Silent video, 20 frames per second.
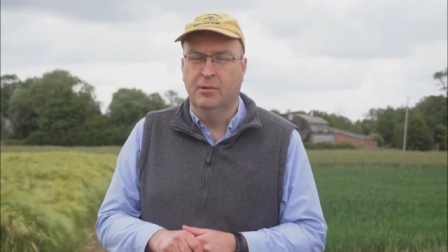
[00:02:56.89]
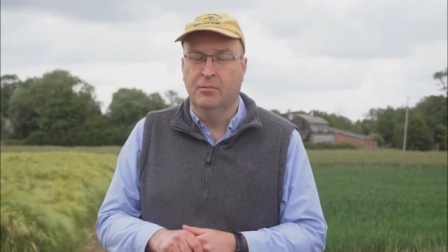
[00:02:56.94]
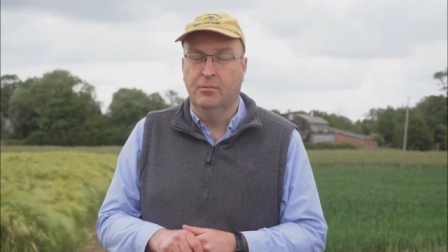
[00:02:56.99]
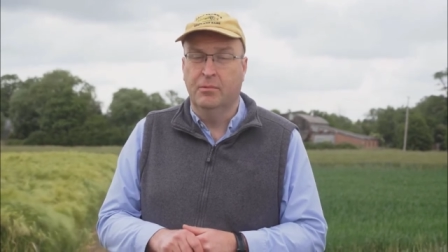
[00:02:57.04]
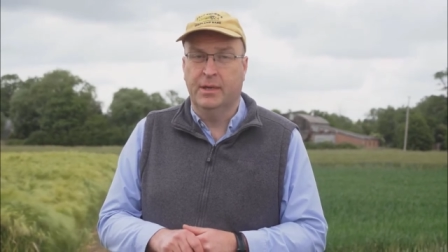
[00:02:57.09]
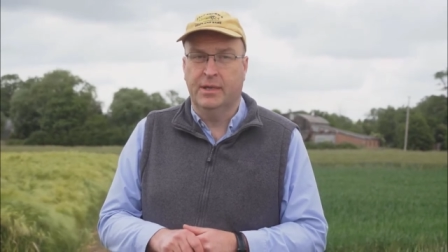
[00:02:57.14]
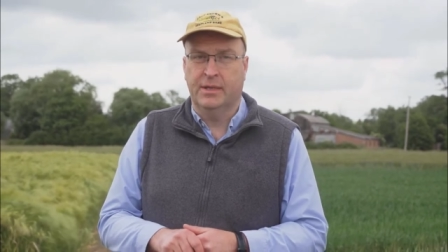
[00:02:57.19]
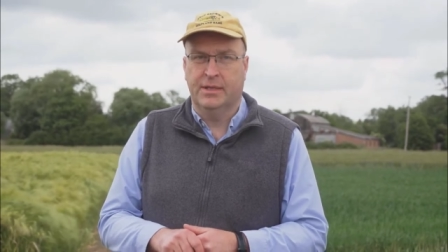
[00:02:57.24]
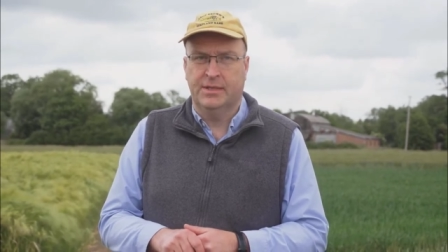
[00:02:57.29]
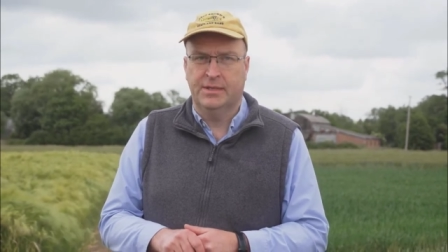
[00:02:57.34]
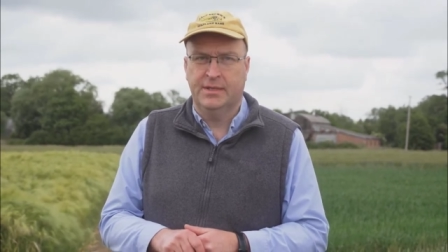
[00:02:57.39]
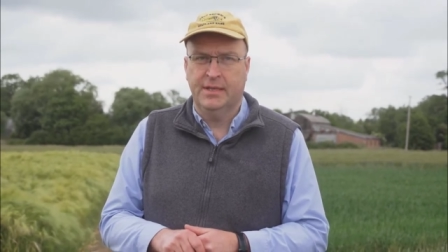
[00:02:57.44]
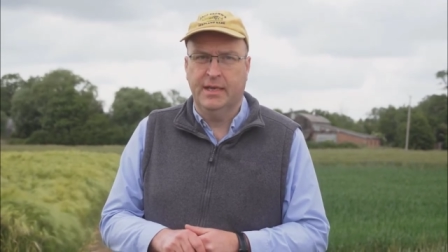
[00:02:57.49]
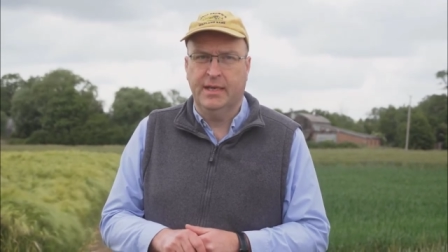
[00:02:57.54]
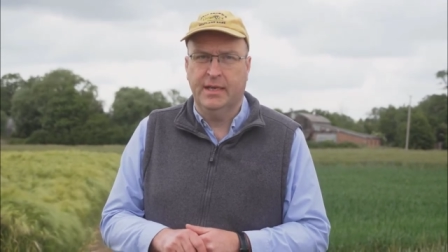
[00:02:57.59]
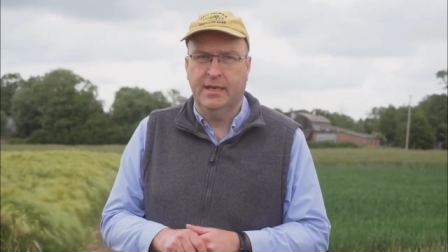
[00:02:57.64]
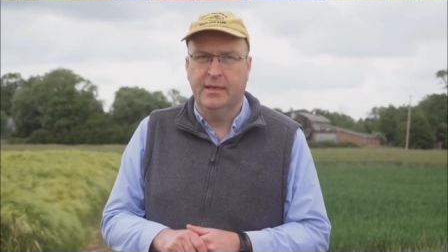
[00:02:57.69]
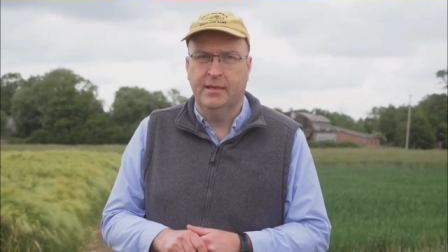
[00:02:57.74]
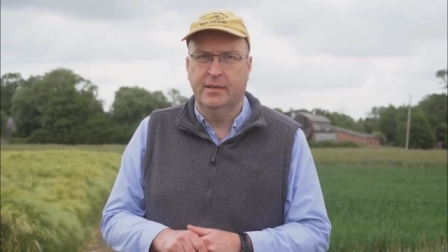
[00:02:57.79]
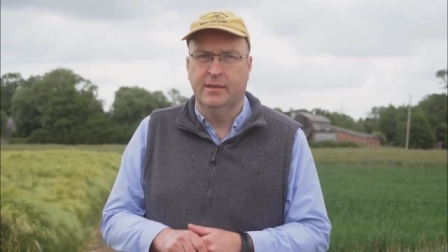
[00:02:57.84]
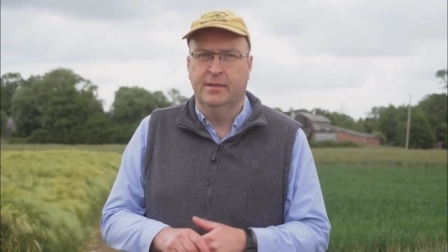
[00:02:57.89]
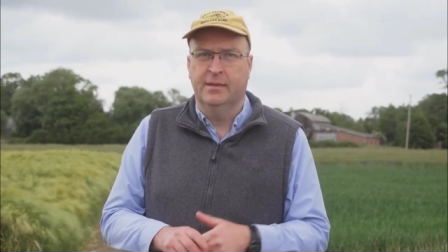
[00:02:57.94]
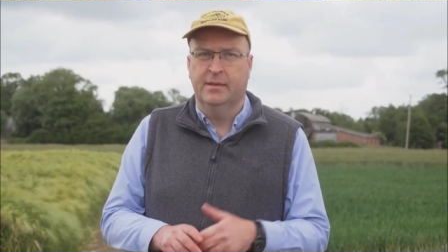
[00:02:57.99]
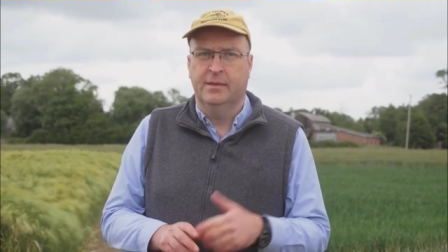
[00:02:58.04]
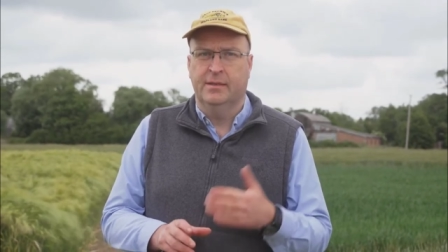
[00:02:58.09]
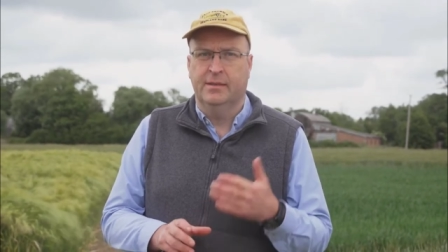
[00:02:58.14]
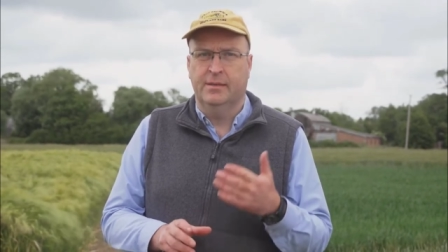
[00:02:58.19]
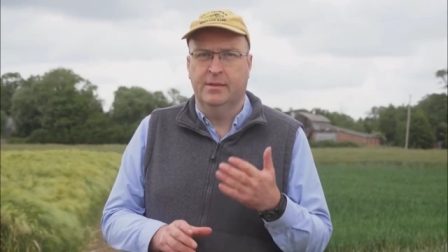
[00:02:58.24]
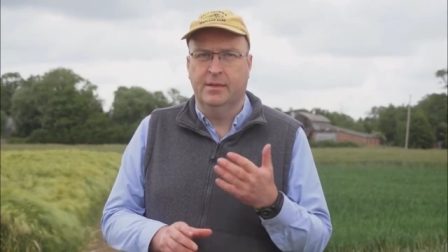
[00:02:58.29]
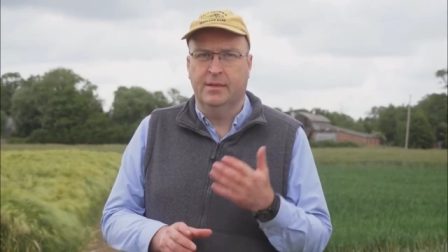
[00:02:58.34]
we could see
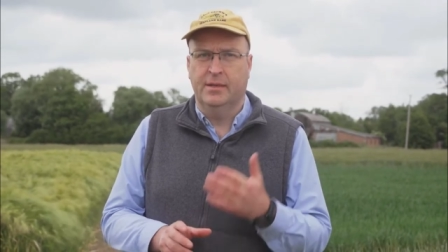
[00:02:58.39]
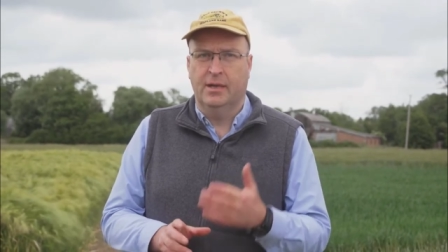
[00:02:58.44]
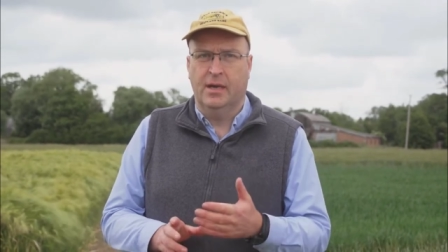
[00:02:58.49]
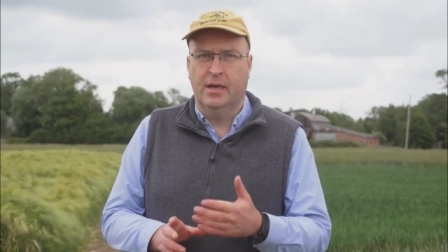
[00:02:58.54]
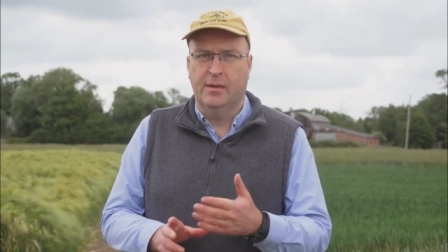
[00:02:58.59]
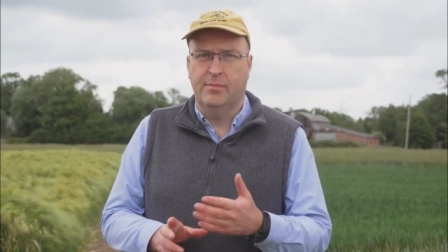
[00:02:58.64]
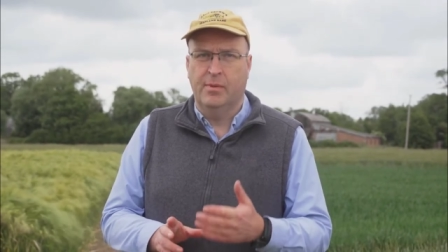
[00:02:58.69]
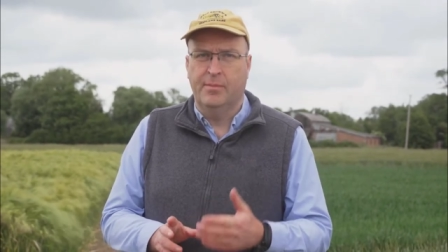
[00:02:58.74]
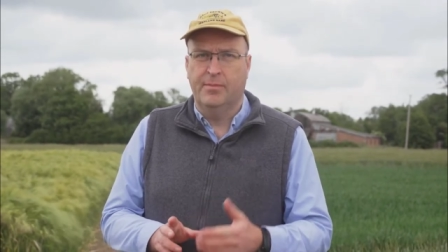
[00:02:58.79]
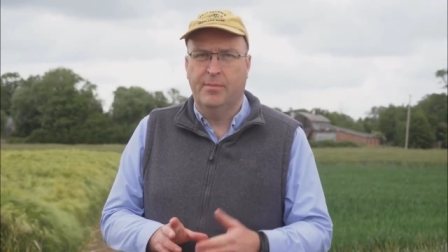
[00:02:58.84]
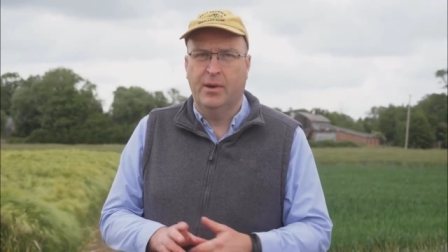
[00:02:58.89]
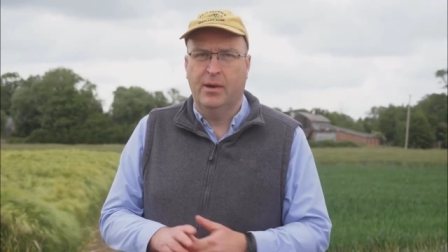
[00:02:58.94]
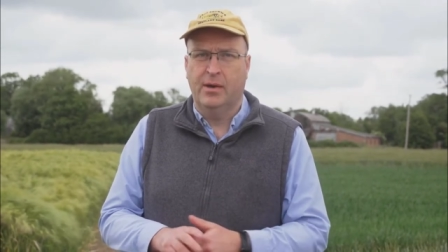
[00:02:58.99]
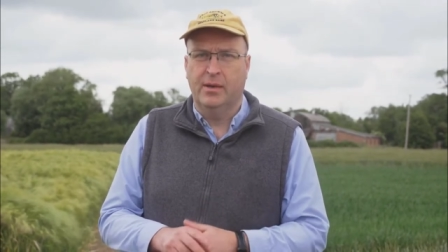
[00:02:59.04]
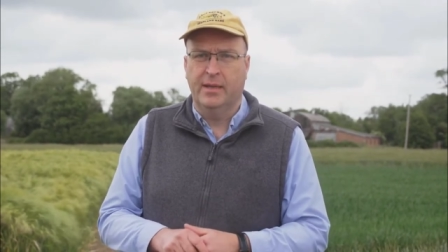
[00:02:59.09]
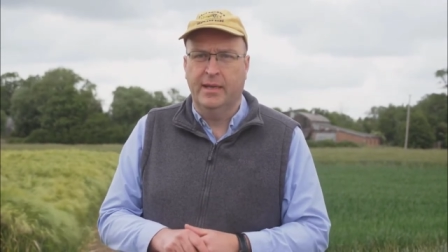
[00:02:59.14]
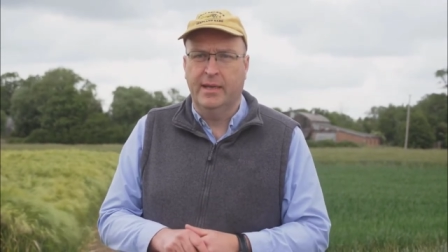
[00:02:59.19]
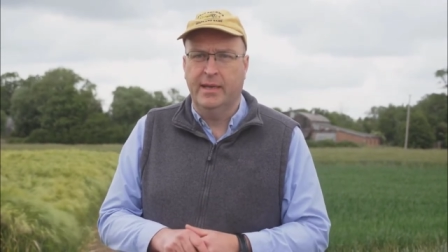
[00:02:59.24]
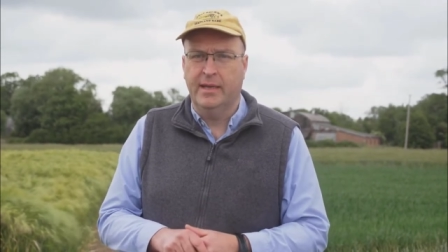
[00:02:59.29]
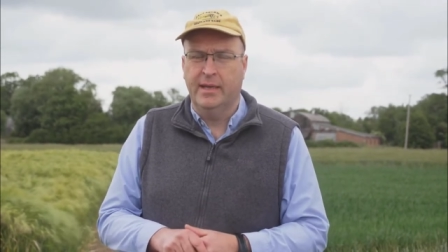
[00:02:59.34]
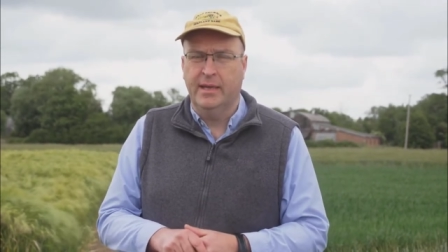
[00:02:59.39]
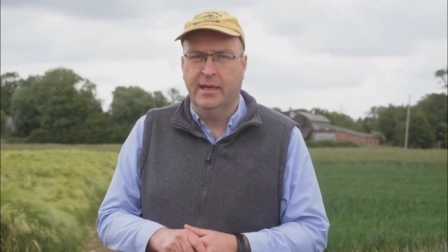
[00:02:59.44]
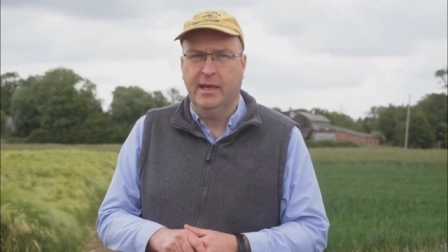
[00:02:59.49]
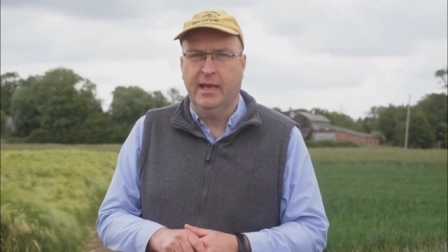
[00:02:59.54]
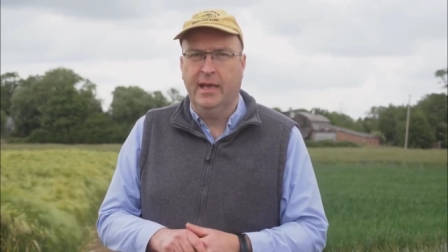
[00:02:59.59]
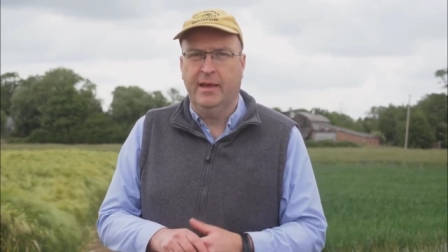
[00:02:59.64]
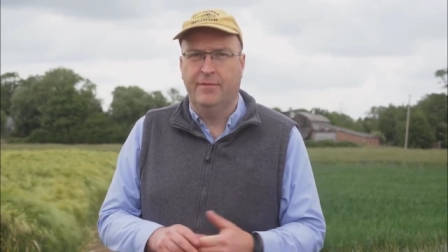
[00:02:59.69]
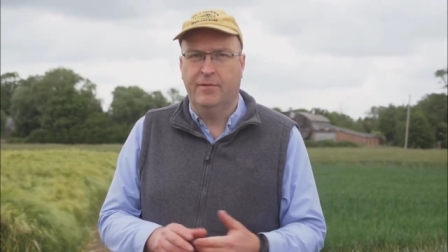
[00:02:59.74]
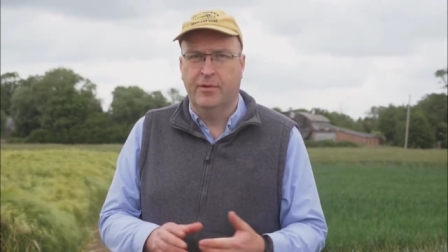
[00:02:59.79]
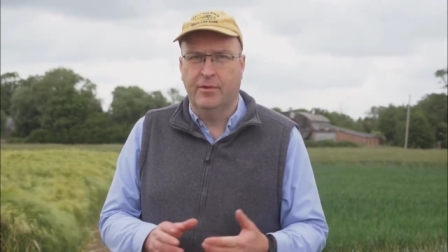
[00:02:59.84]
that the hybrid barley,
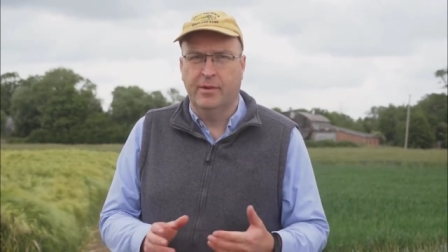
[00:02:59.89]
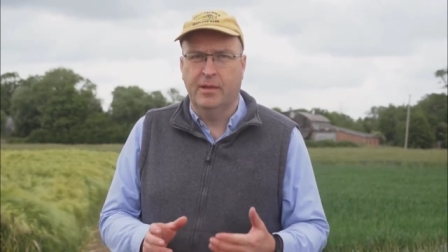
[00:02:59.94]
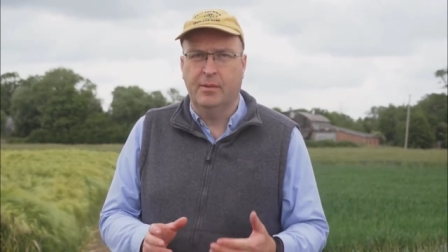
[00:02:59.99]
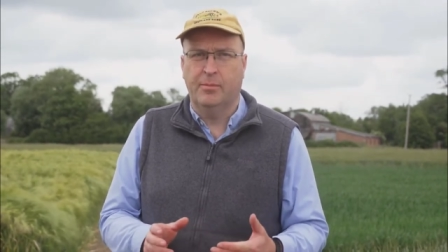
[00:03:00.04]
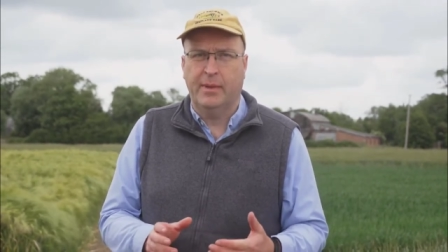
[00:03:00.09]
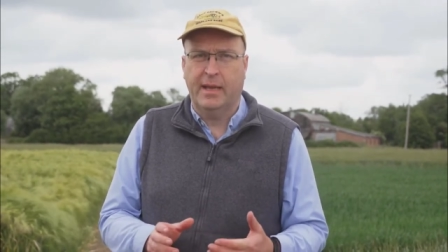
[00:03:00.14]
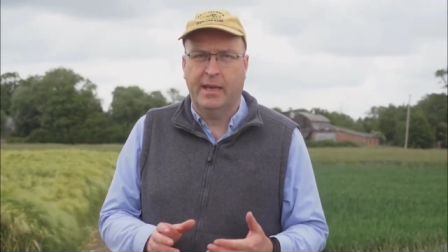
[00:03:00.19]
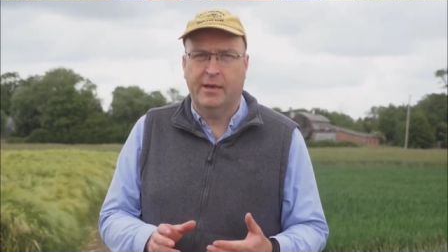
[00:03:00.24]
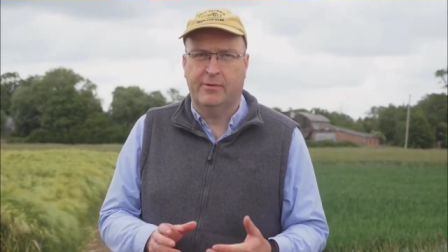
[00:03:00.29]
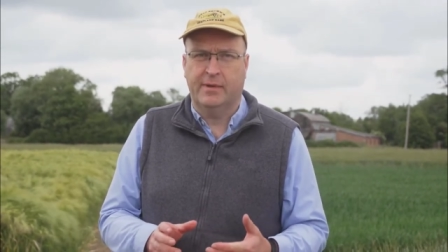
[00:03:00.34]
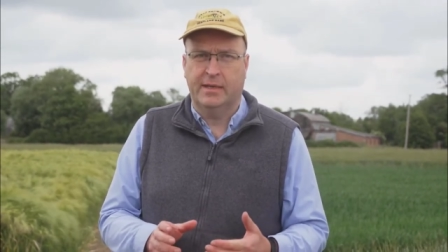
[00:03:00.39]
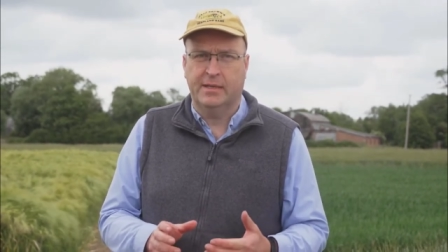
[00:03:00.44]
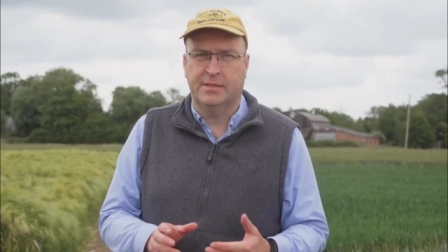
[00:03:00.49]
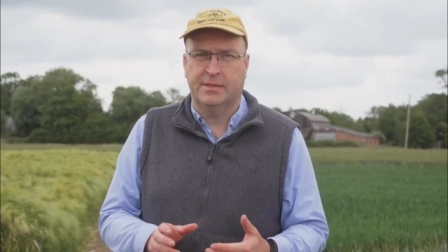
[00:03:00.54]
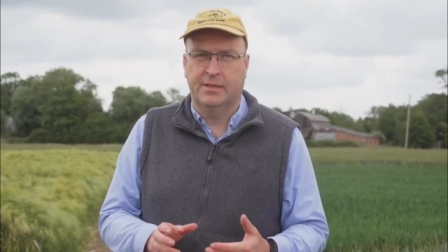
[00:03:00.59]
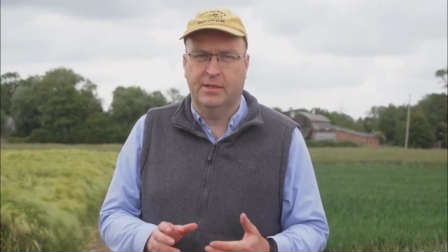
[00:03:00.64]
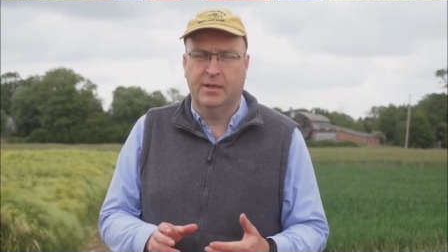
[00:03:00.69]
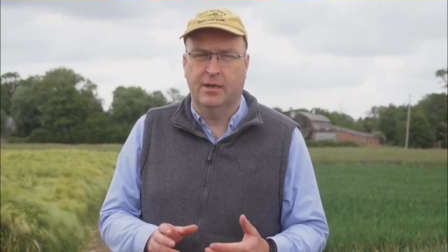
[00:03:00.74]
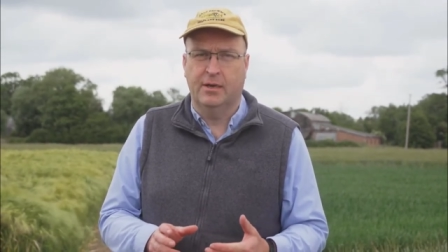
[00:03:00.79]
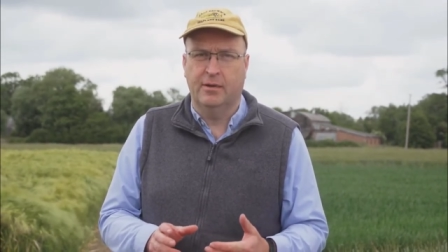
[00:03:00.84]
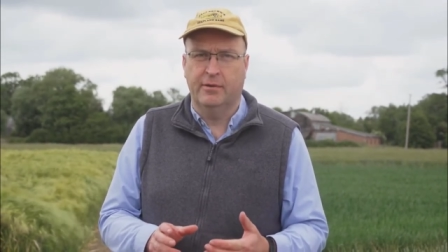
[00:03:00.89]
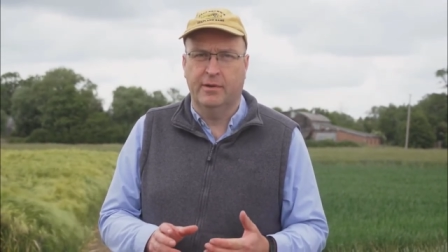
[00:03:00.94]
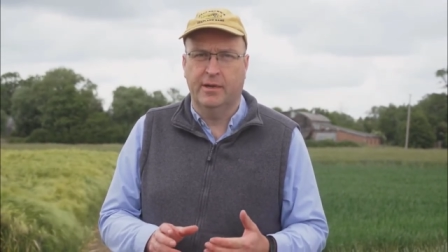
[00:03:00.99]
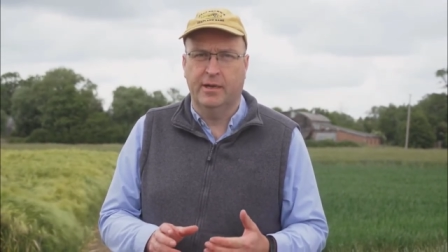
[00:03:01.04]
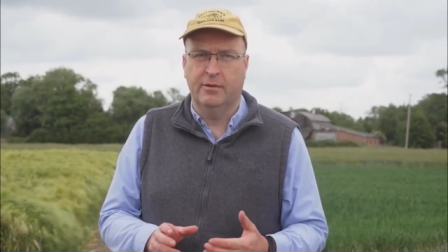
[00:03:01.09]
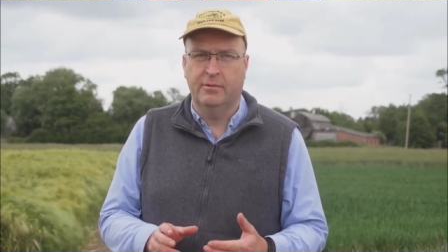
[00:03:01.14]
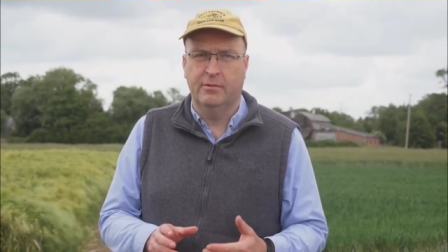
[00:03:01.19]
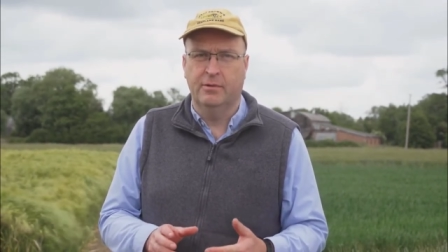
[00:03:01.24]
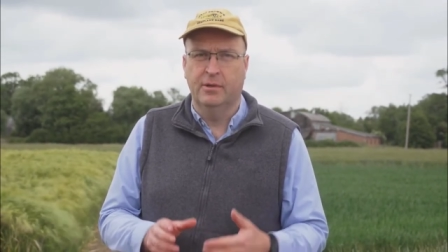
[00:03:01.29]
if you're in a blackgrass scenario,